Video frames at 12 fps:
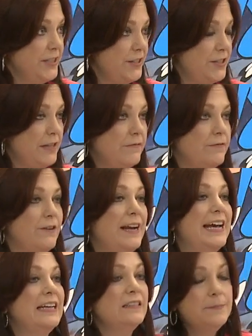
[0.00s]
cheat sheet for
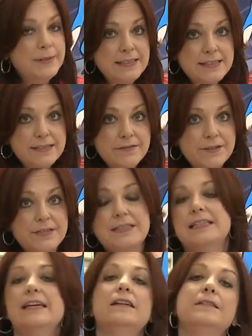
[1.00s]
Elements, if there's
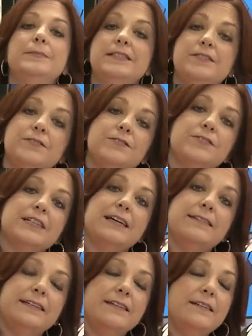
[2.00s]
any Elements users
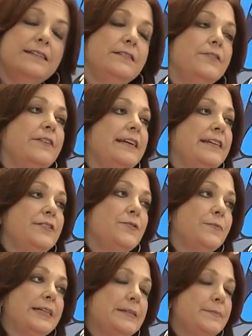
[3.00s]
out there in the great
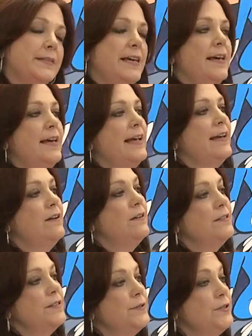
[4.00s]
interwebs, and
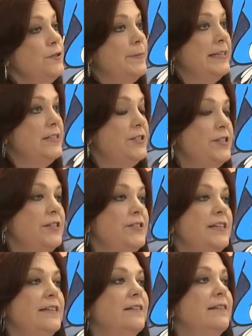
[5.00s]
also a two-page cheat
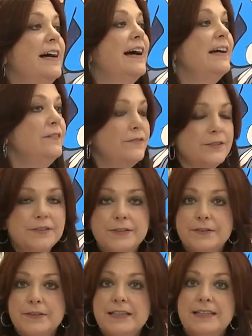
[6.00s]
sheet on
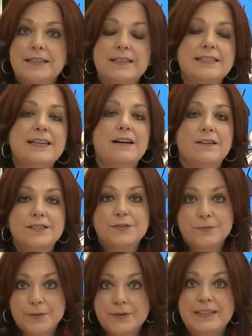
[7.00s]
iPhoto, because I
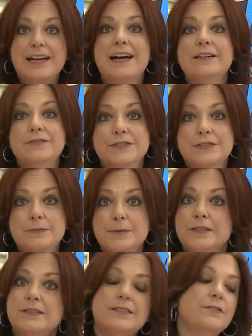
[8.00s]
also wrote an iPhoto
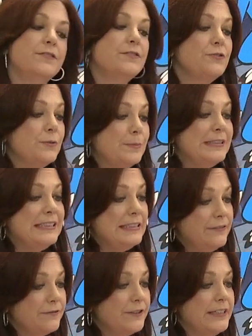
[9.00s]
book. So those are
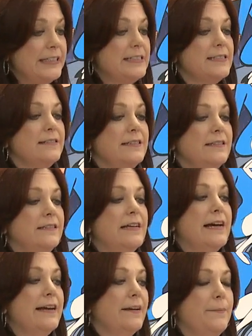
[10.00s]
completely free. Just click the
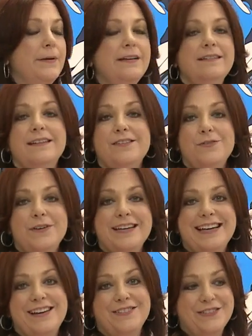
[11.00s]
like button and you can
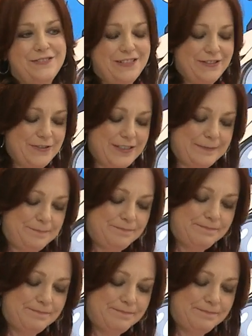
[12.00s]
download those.